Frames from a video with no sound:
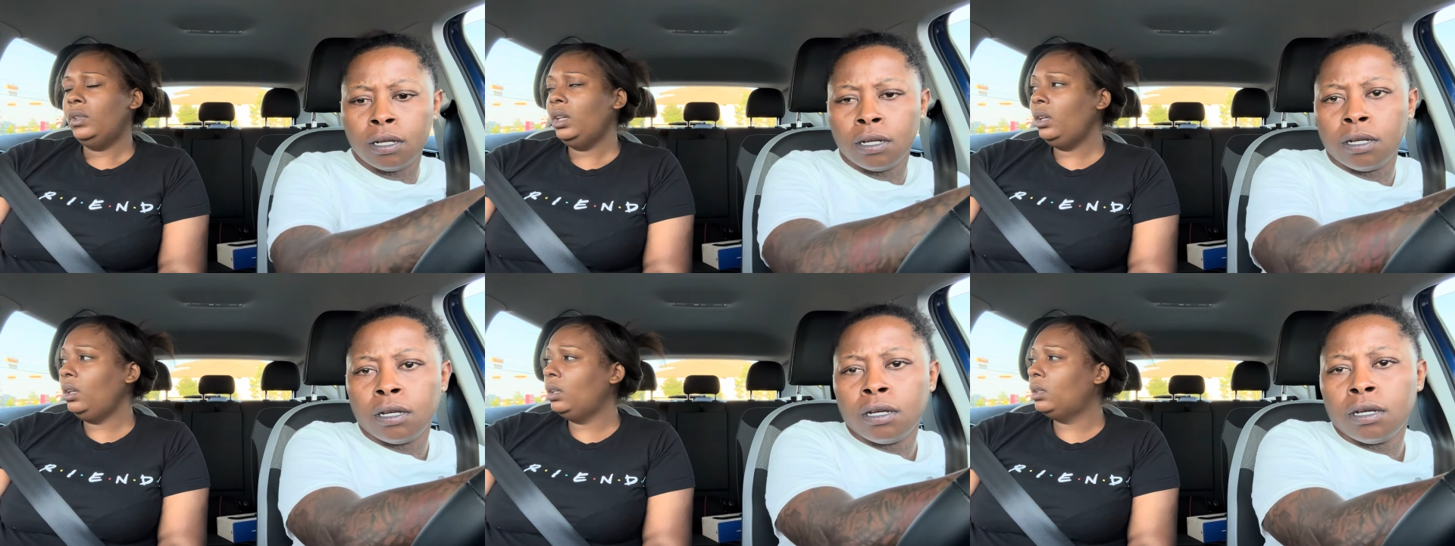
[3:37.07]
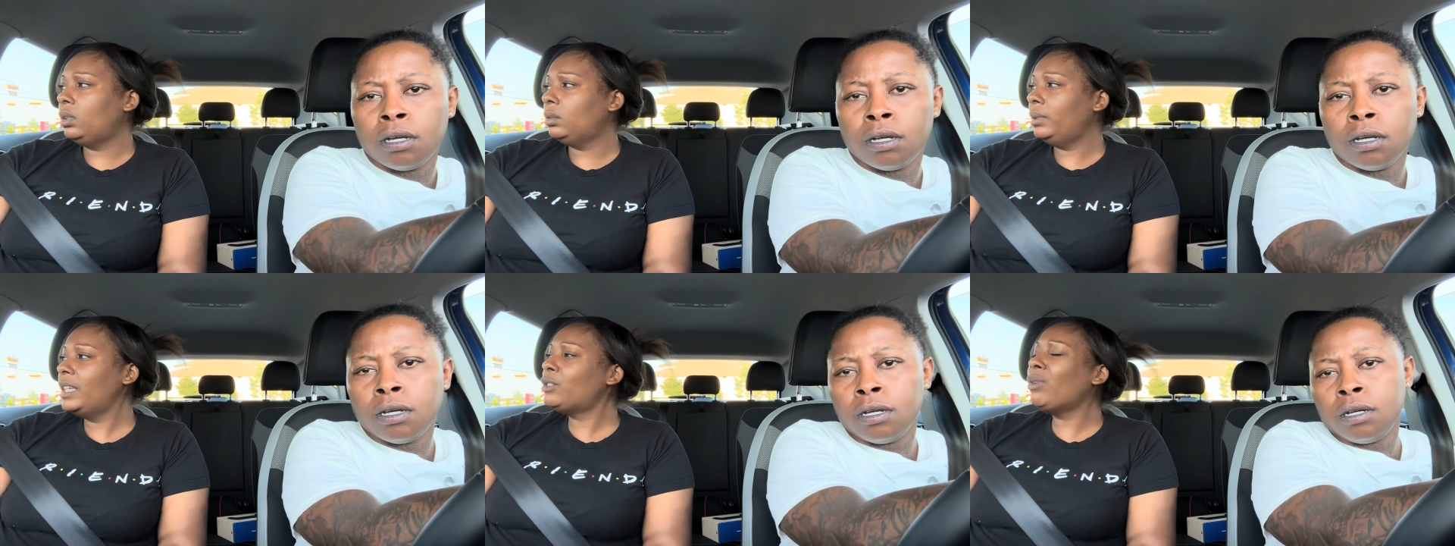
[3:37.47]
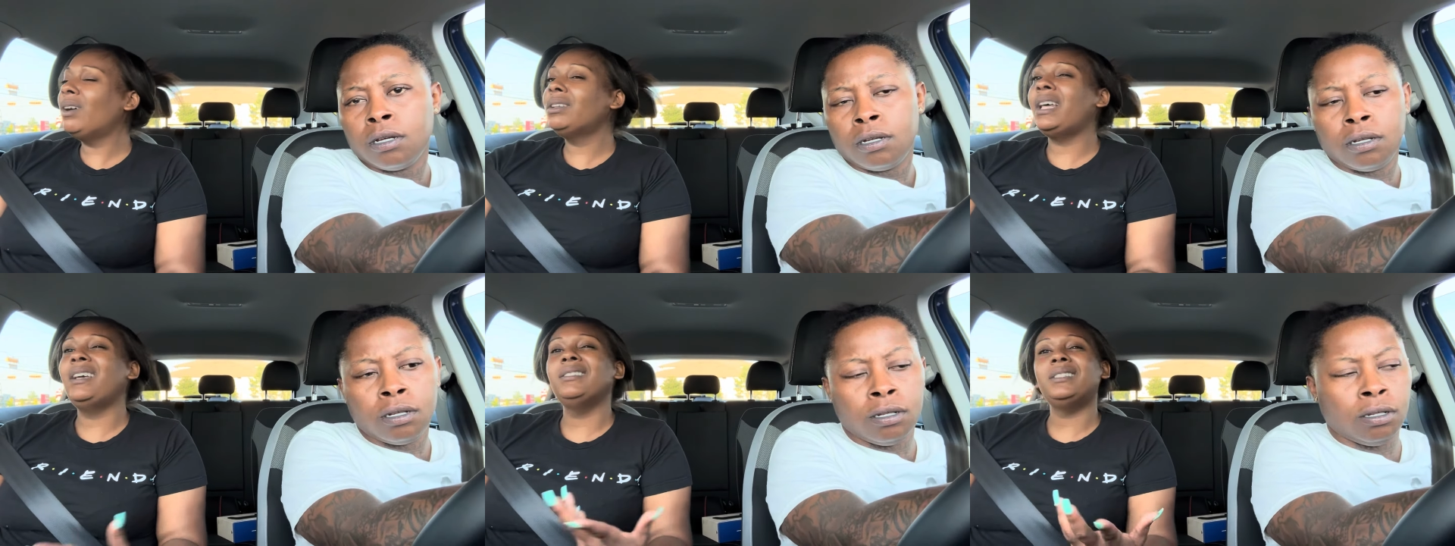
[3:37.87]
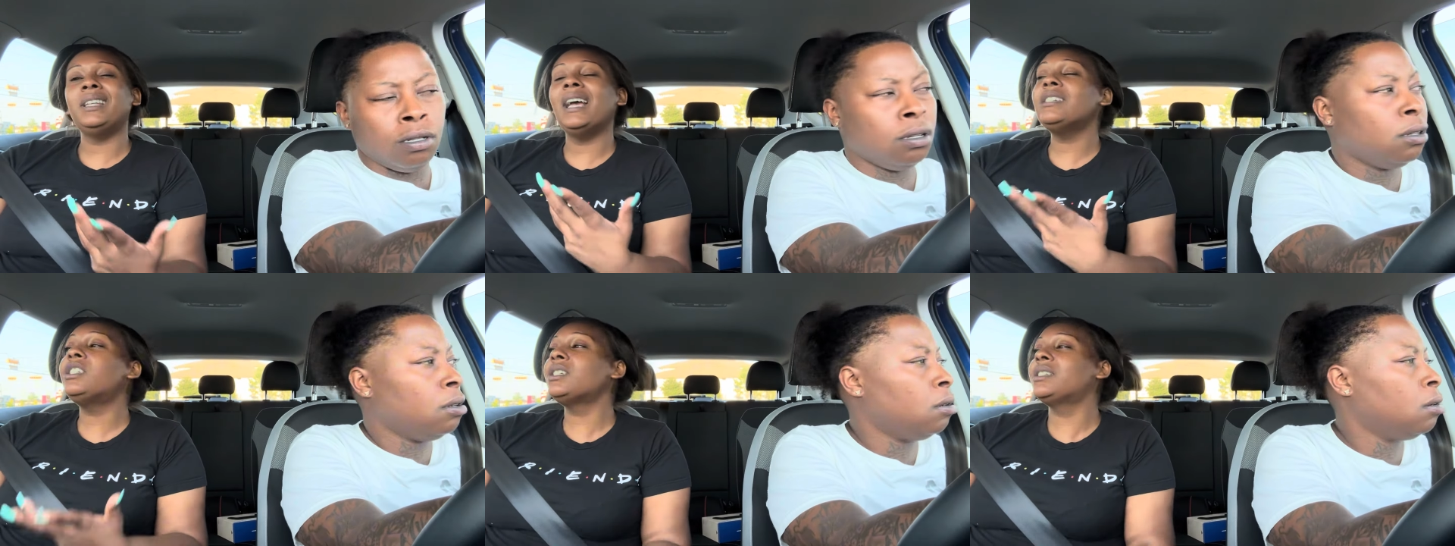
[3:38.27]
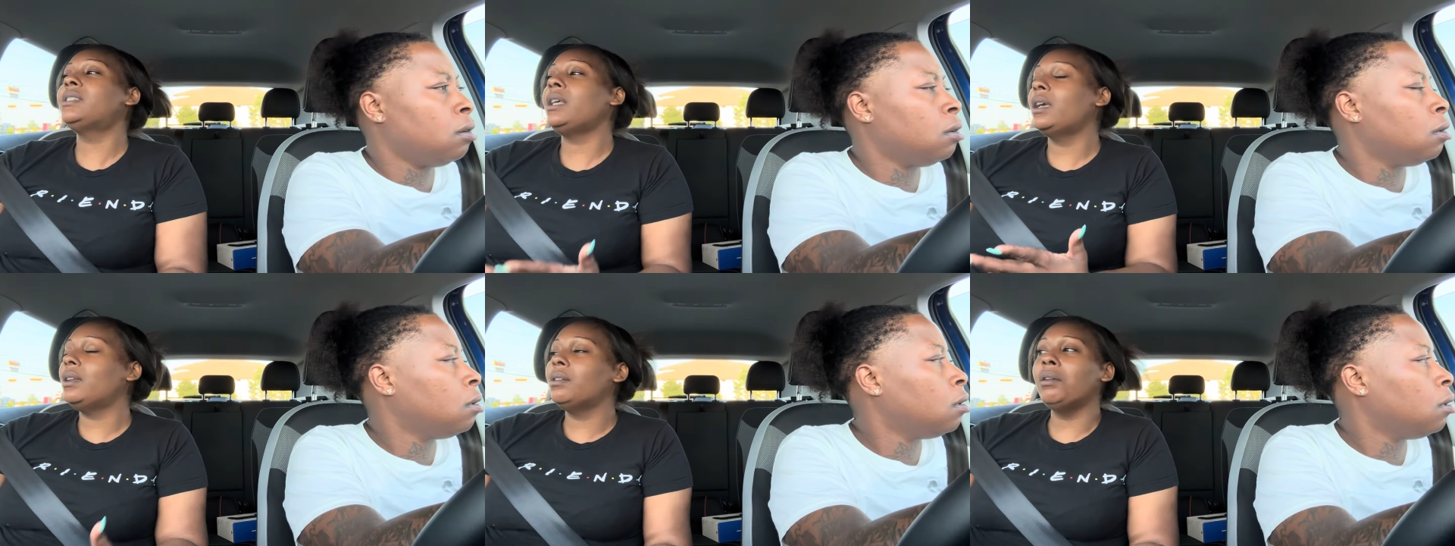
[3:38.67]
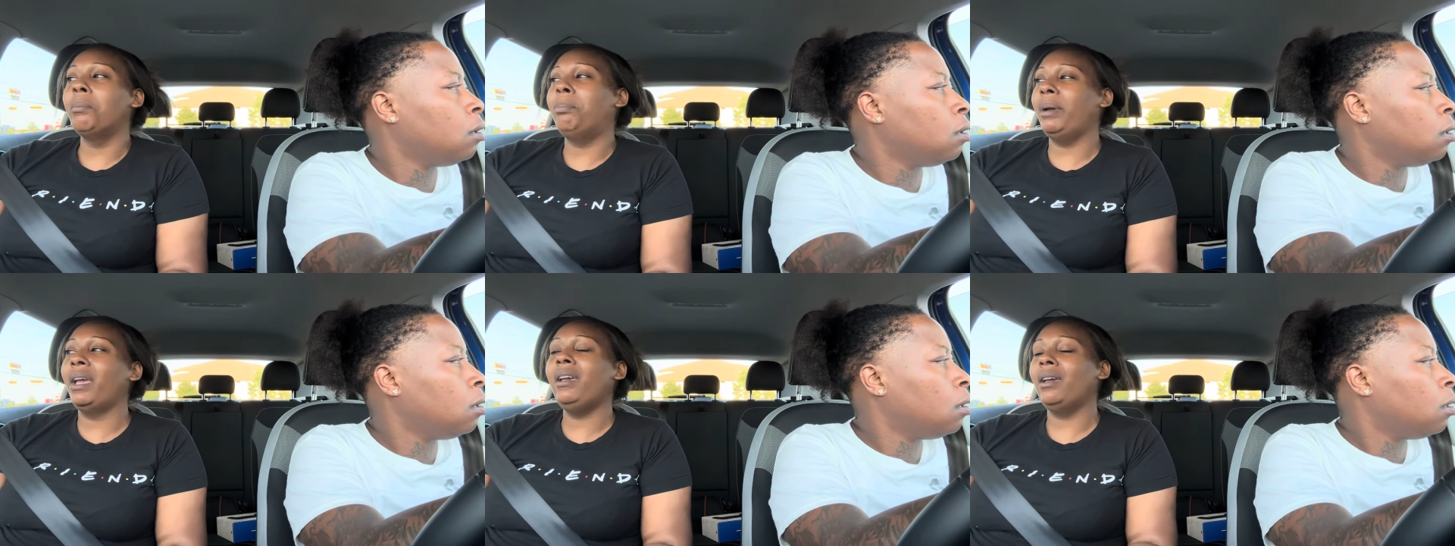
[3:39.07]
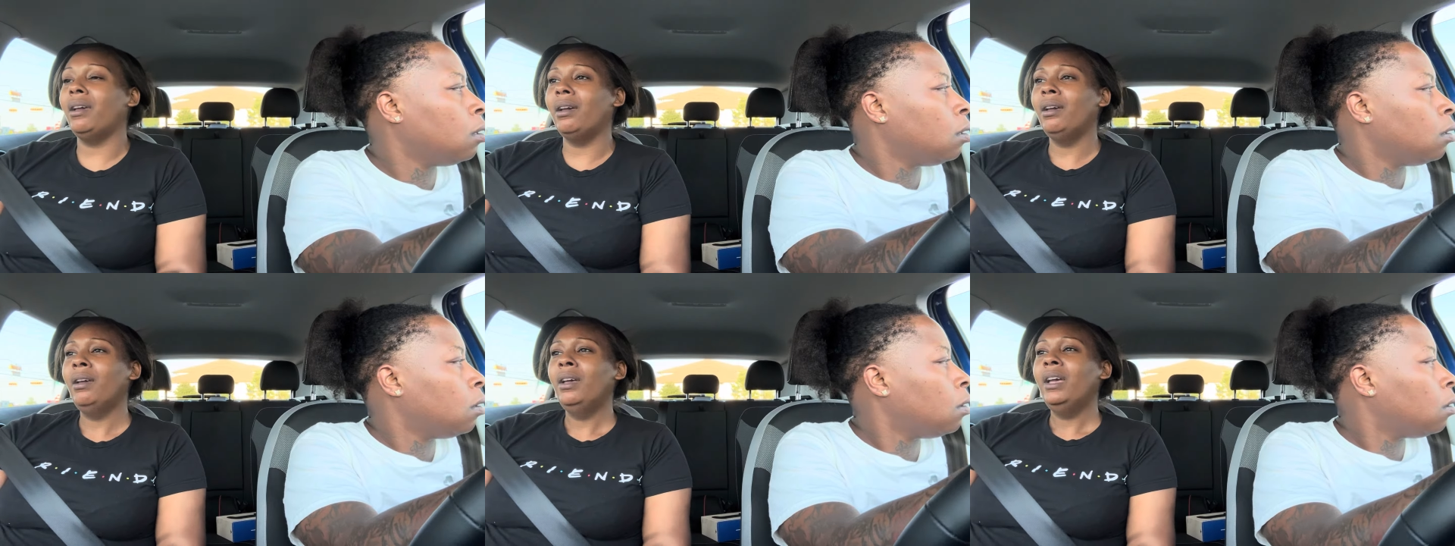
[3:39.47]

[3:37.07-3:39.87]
Speaker 1: Damn, that's why I'm like, see, I should have stayed in the bed.